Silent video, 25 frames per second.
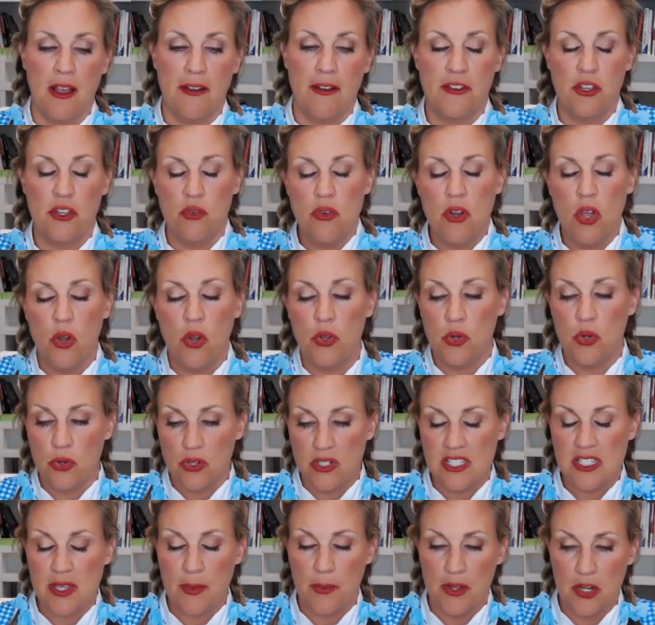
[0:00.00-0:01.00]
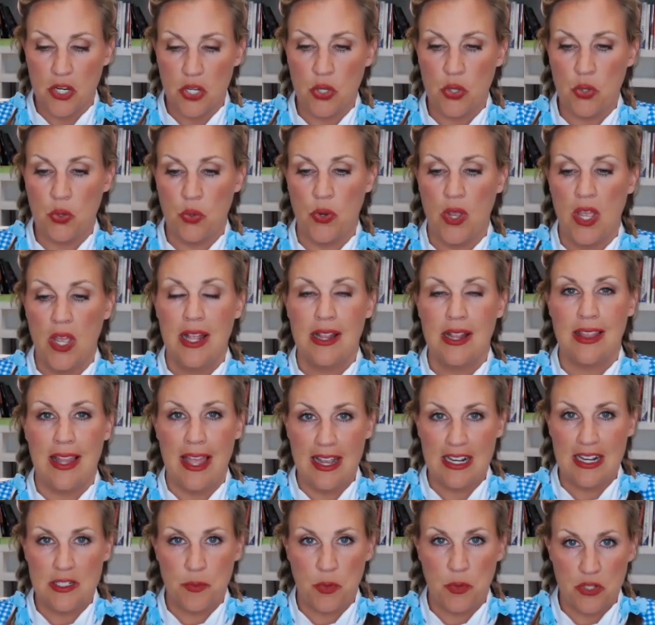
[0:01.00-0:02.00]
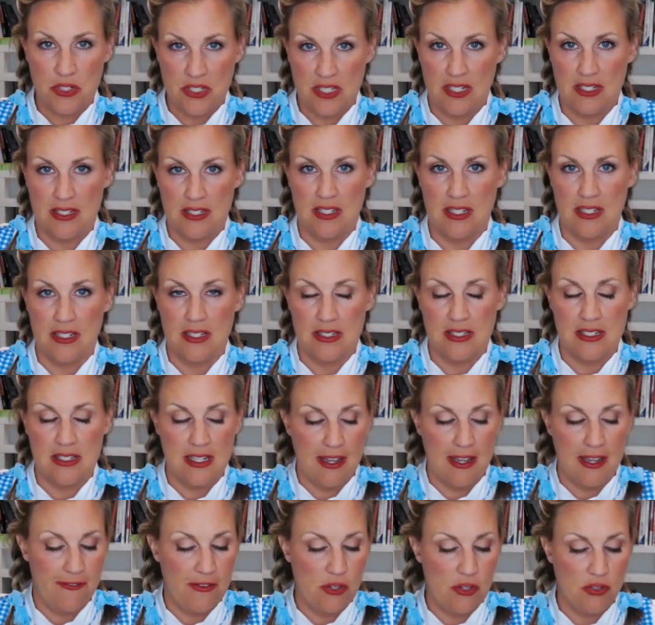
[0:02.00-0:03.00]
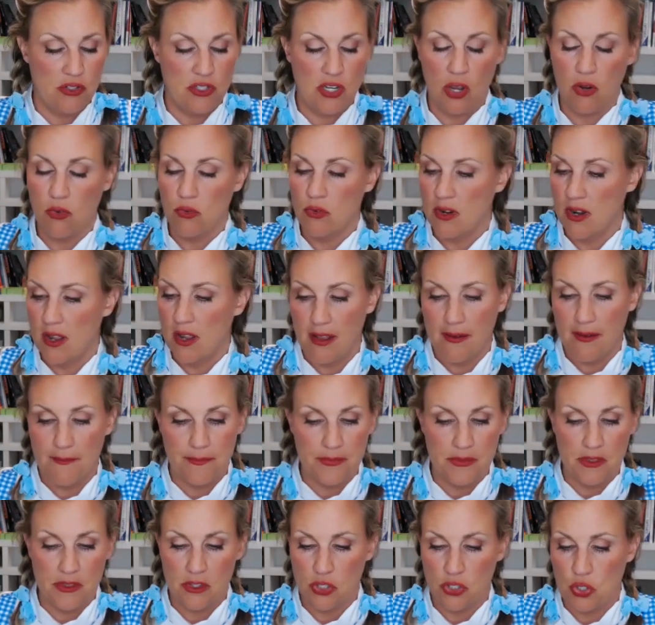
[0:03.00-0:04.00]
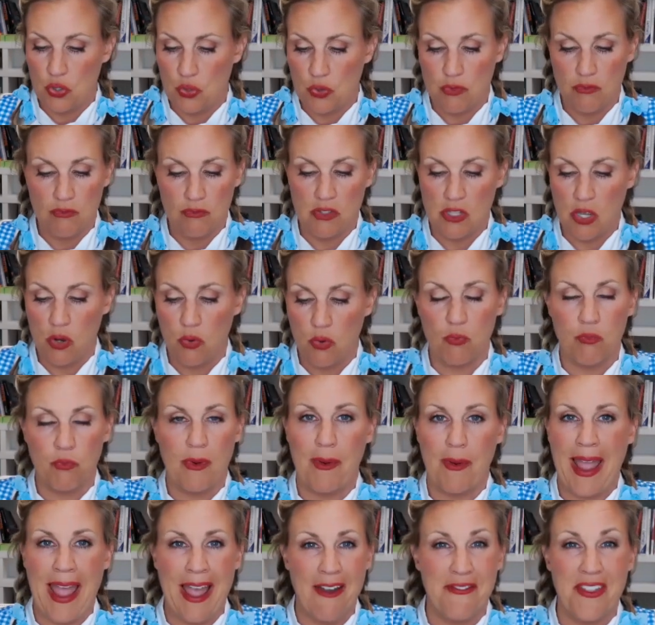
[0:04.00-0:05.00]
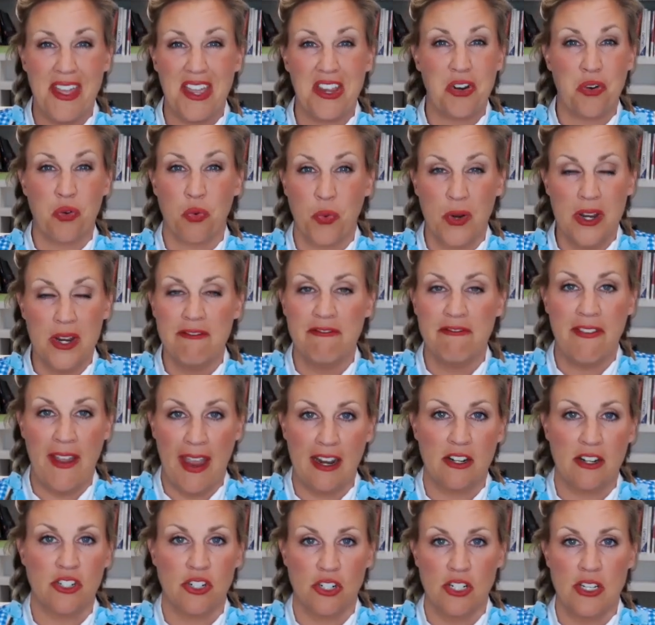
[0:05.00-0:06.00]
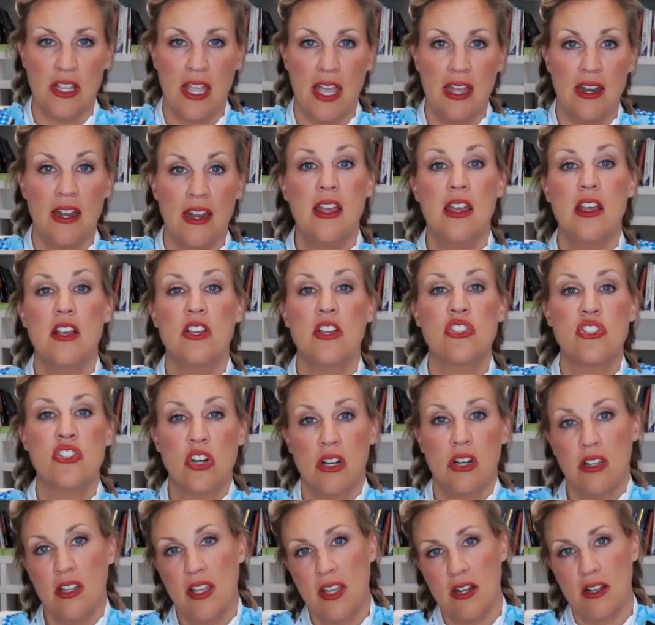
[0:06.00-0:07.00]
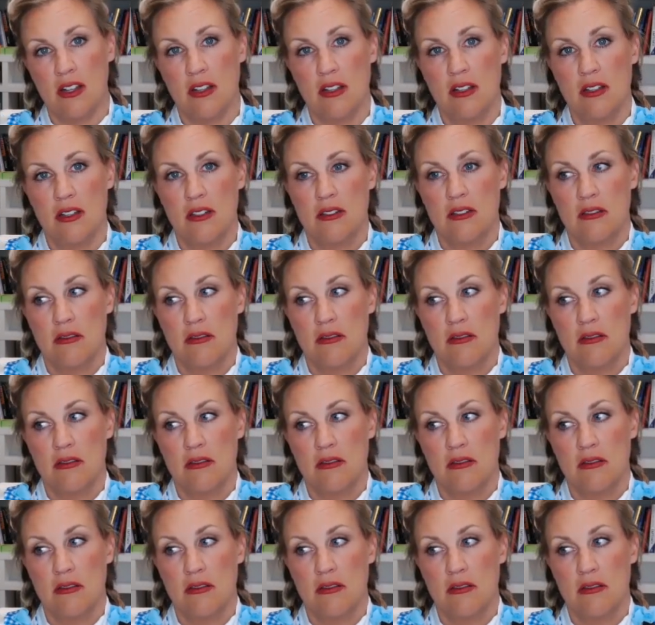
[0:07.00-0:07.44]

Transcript: If you know you're someone who lacks persistence, if you don't you don't have that grit factor yet start little.